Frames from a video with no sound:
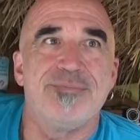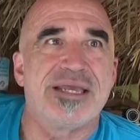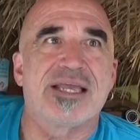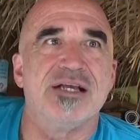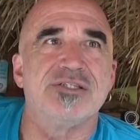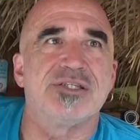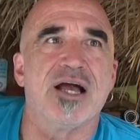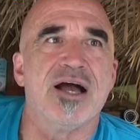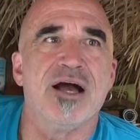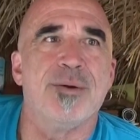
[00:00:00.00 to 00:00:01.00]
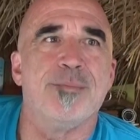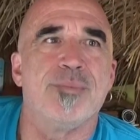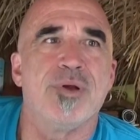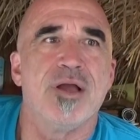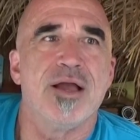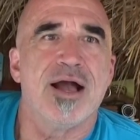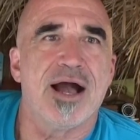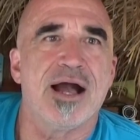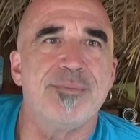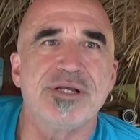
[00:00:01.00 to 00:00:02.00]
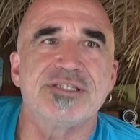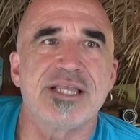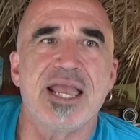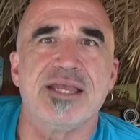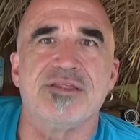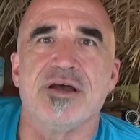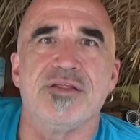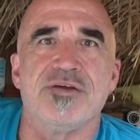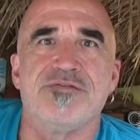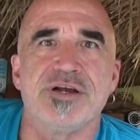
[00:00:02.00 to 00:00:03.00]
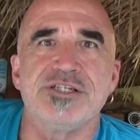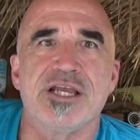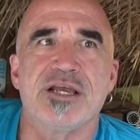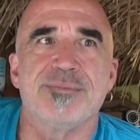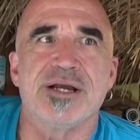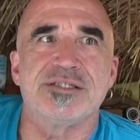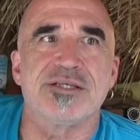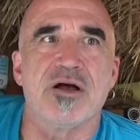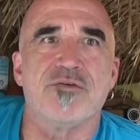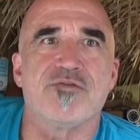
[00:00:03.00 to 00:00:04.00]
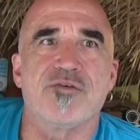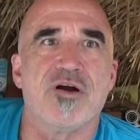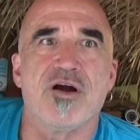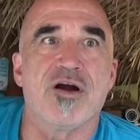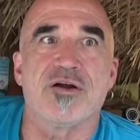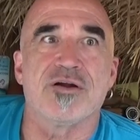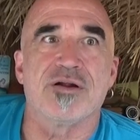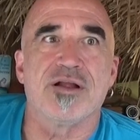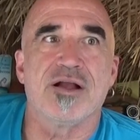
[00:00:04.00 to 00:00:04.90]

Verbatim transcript: Because um, I must say, the, the fetching and myself are,